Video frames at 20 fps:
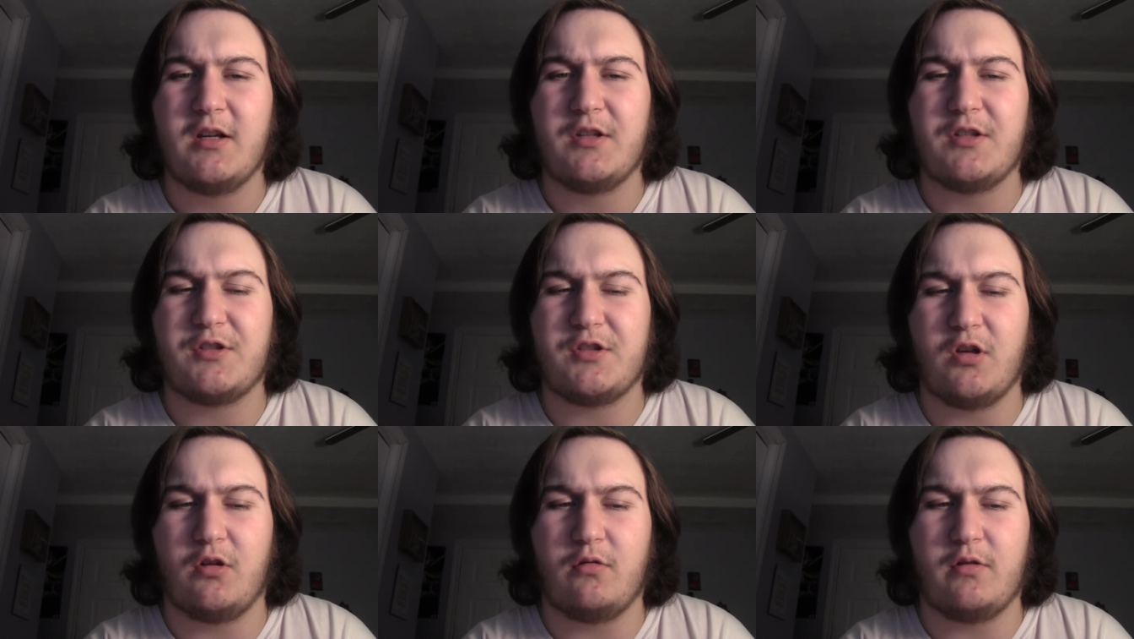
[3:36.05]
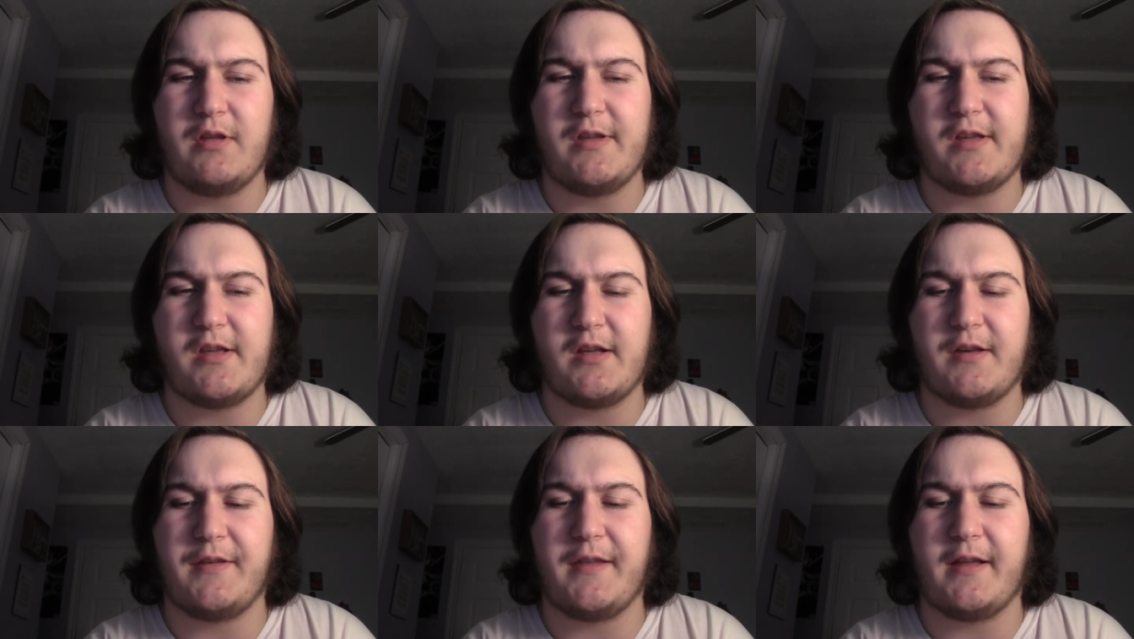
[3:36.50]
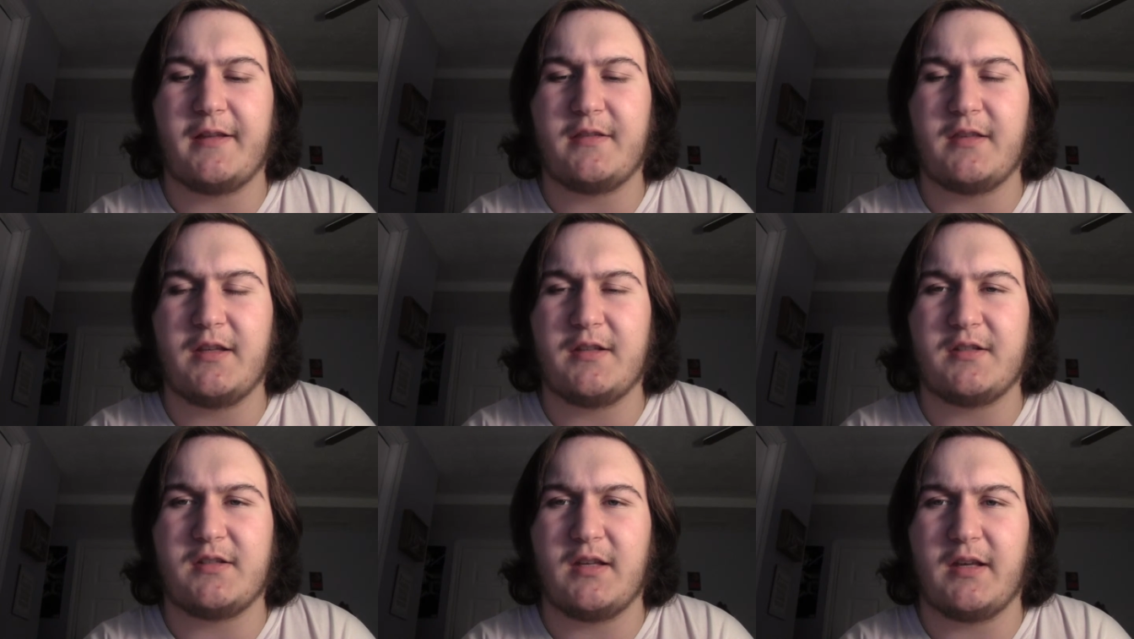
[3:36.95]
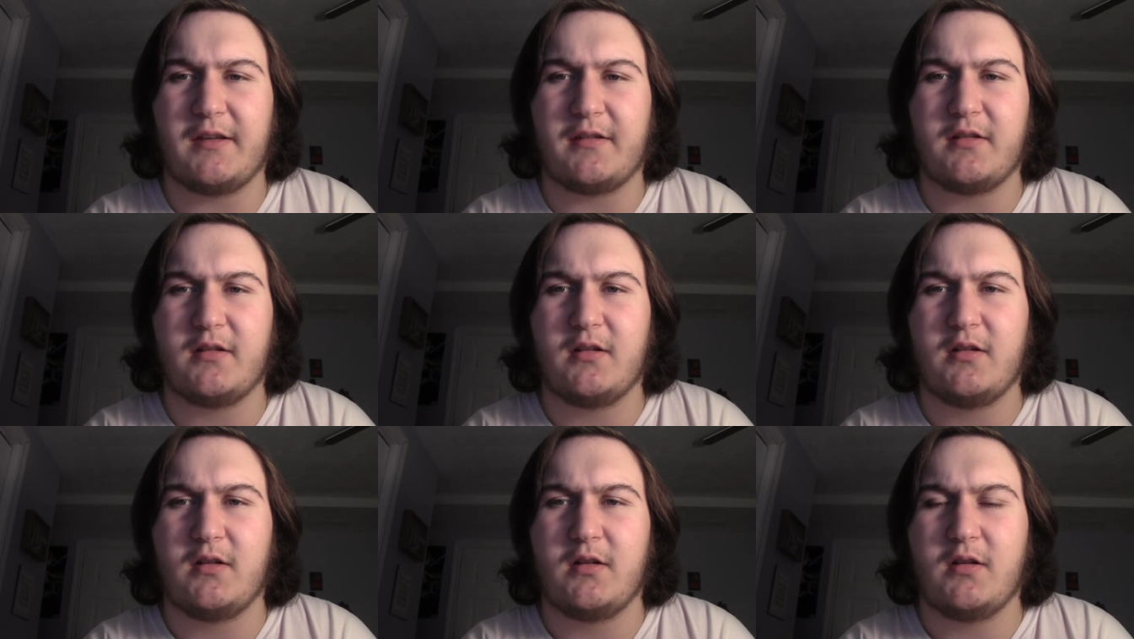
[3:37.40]
so he could get this like
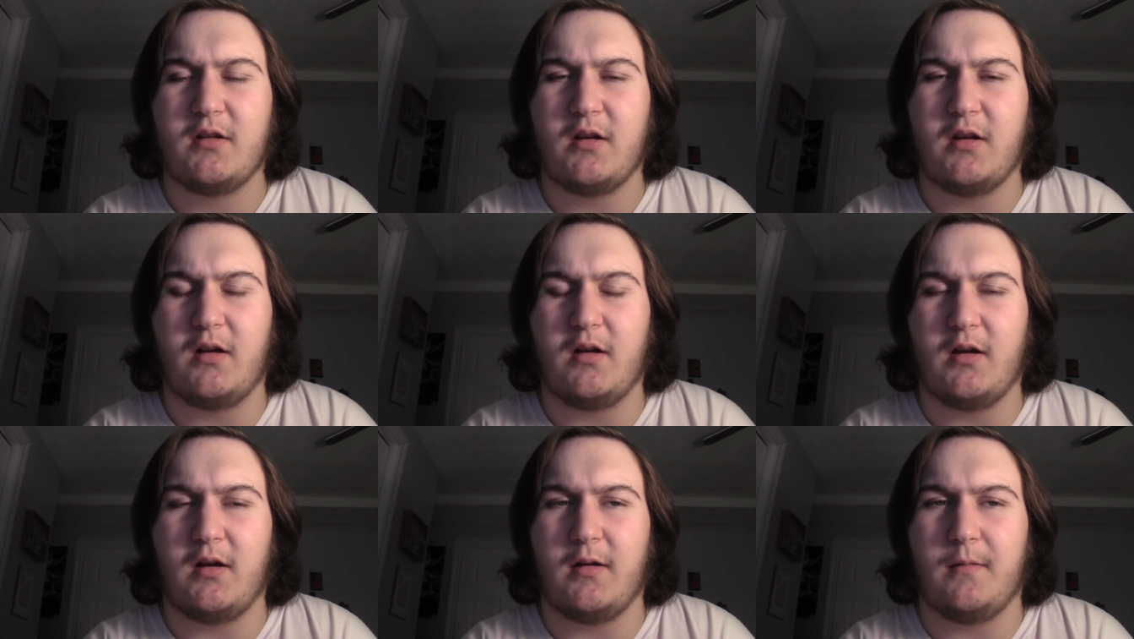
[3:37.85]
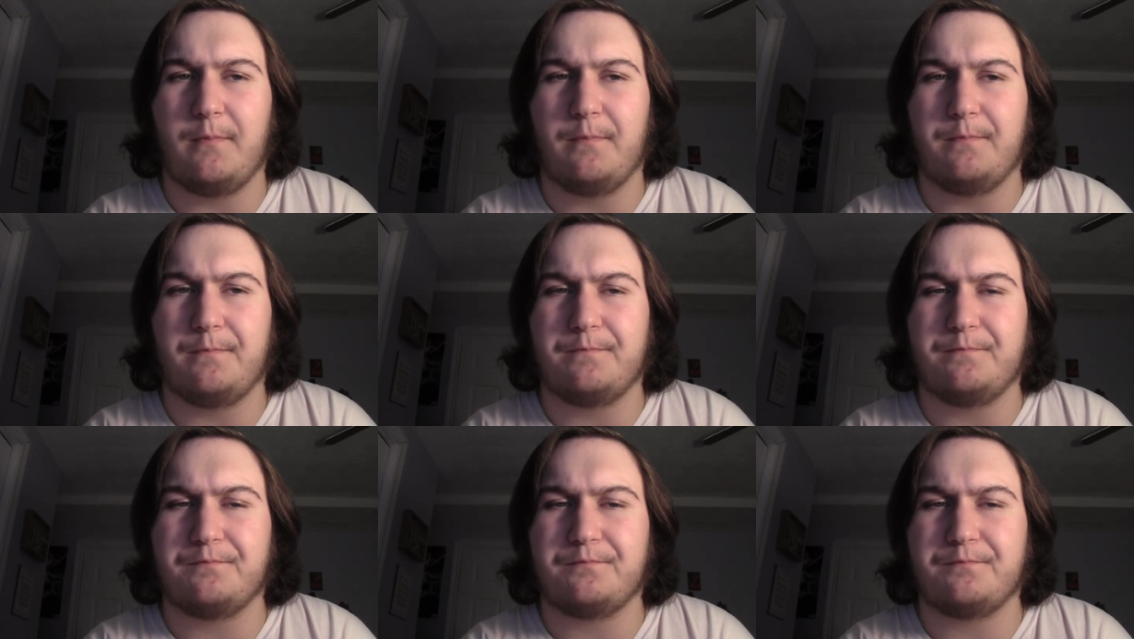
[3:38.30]
um,